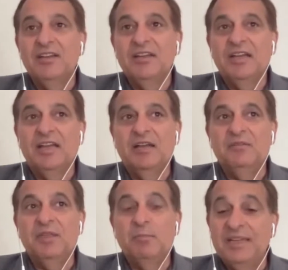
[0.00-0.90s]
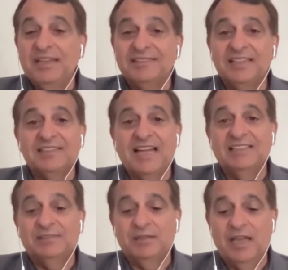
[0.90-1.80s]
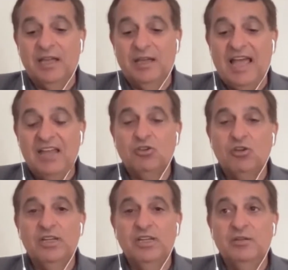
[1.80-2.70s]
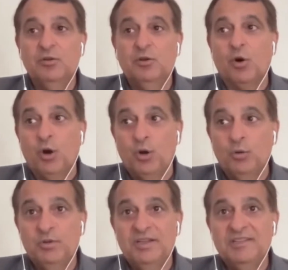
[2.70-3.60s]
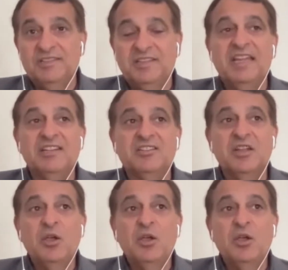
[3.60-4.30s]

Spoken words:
The business has actually grown since.